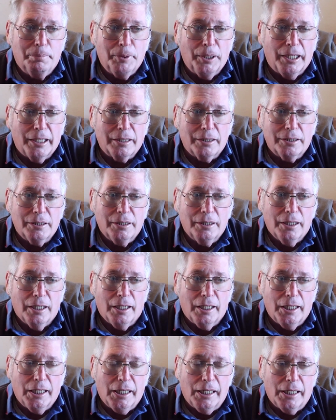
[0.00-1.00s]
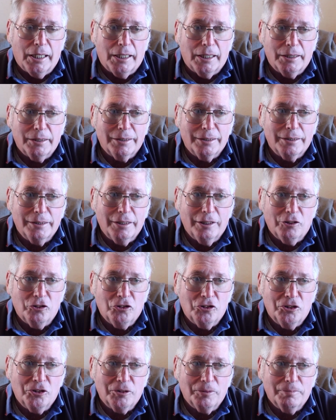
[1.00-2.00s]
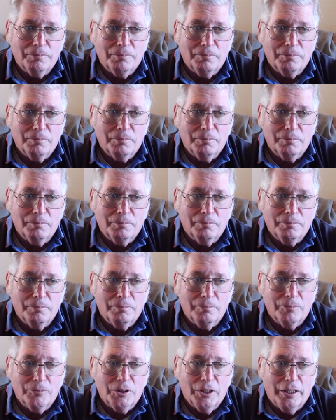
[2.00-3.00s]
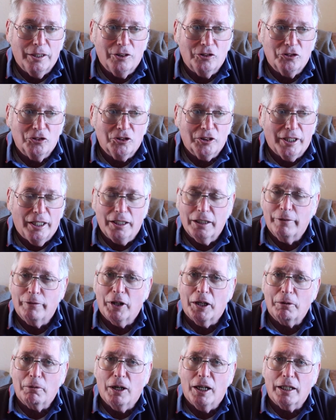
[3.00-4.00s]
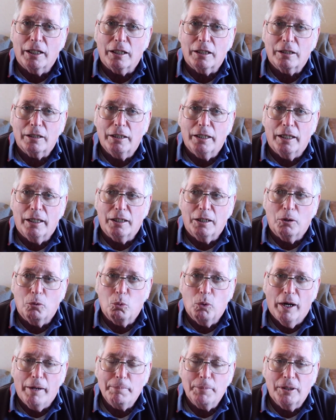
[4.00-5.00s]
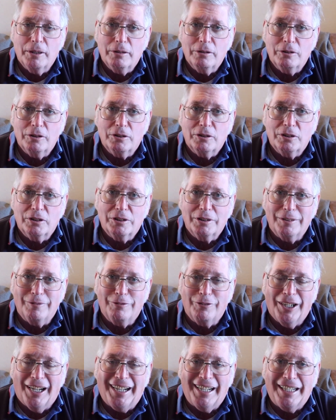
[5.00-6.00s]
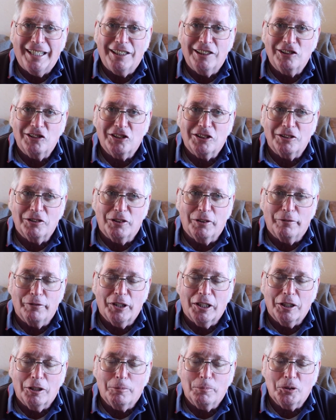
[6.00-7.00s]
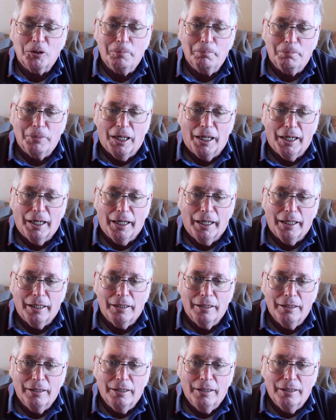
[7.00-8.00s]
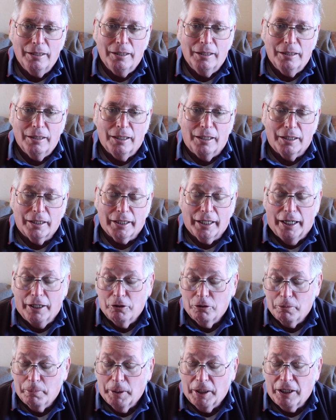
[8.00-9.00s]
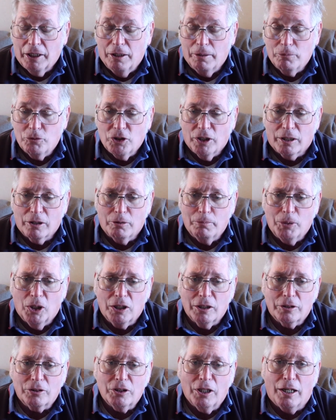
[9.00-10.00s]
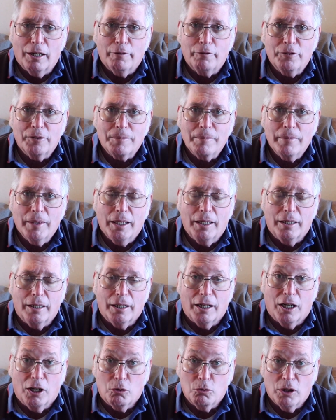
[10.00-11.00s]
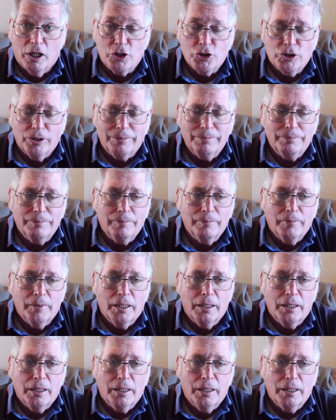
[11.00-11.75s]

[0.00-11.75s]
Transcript: But this is kind of ironic. A weapon devised, developed by a guy who would become General Molotov, a Russian,